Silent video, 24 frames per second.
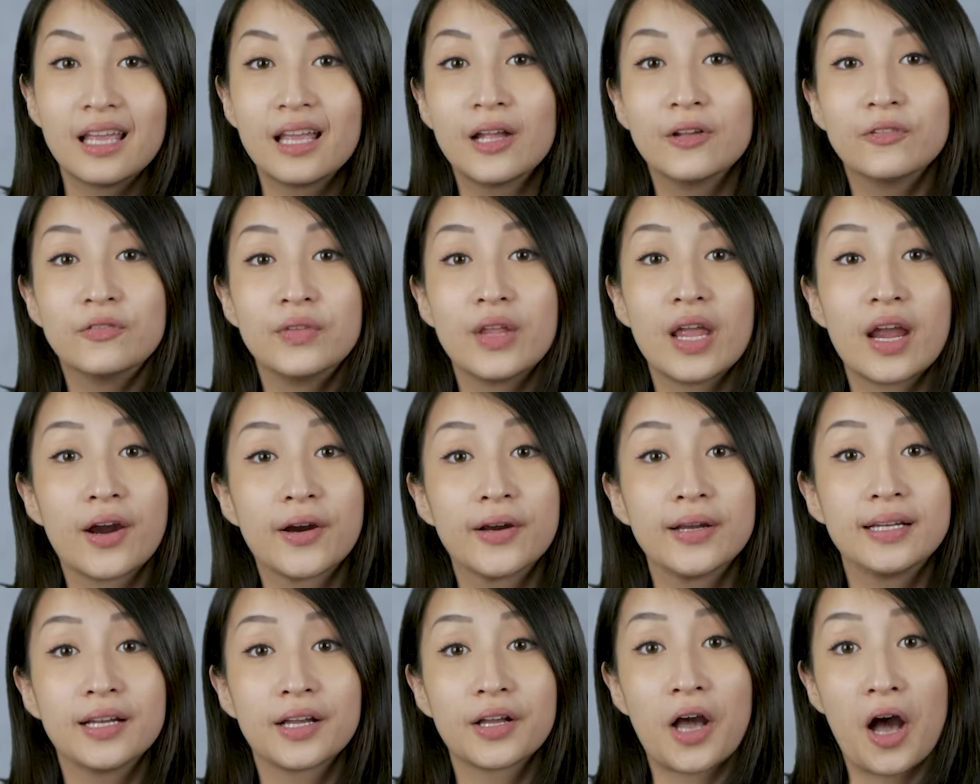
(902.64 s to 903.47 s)
if they are
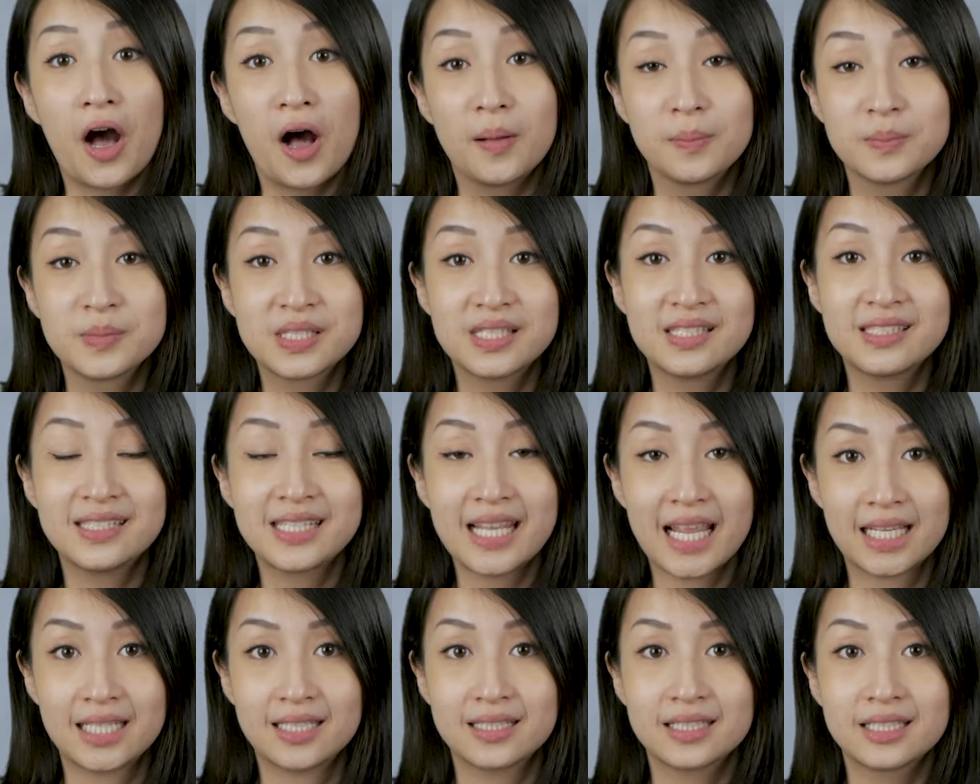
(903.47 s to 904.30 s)
in a calm
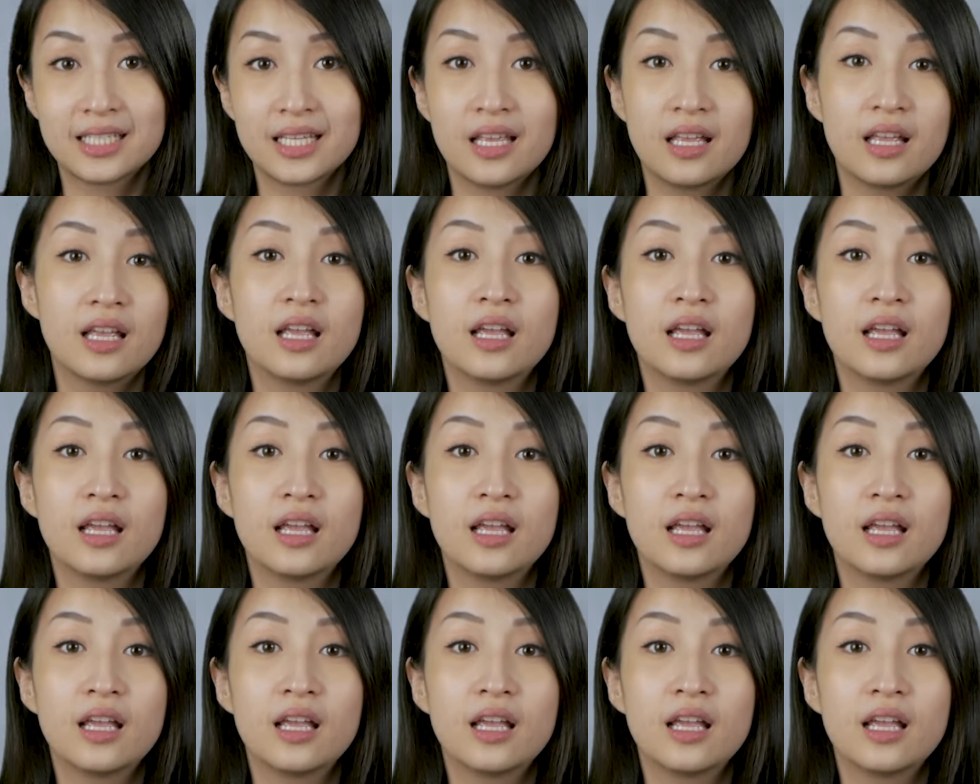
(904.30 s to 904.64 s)
state.